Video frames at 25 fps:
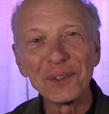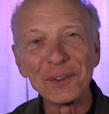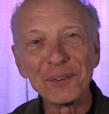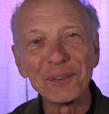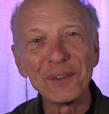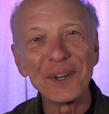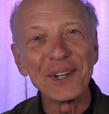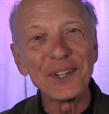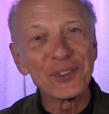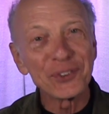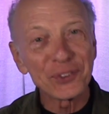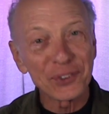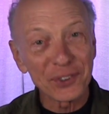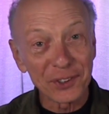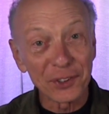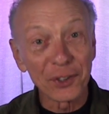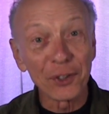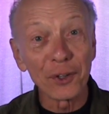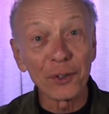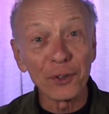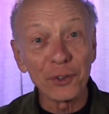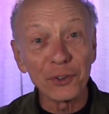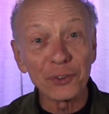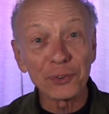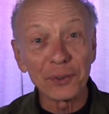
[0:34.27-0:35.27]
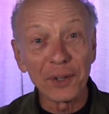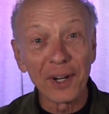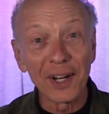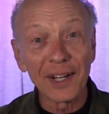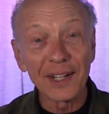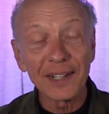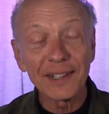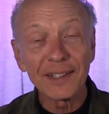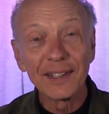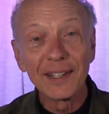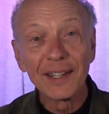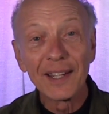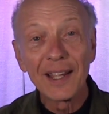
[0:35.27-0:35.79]
to raise the girls,
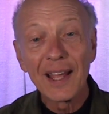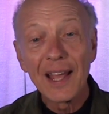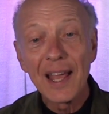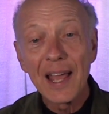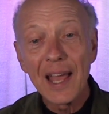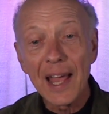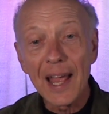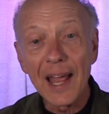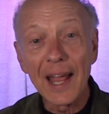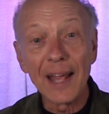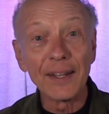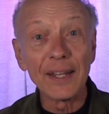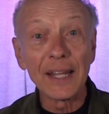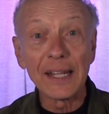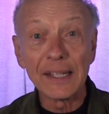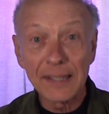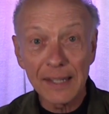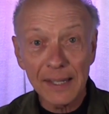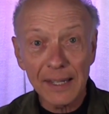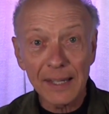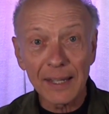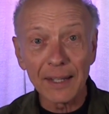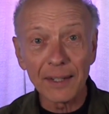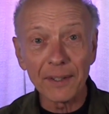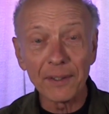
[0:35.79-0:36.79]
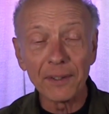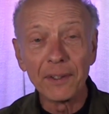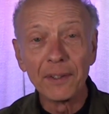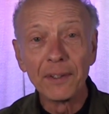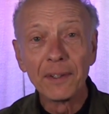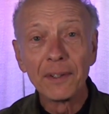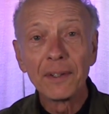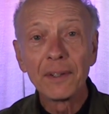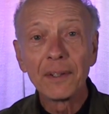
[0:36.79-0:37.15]
right? And they did.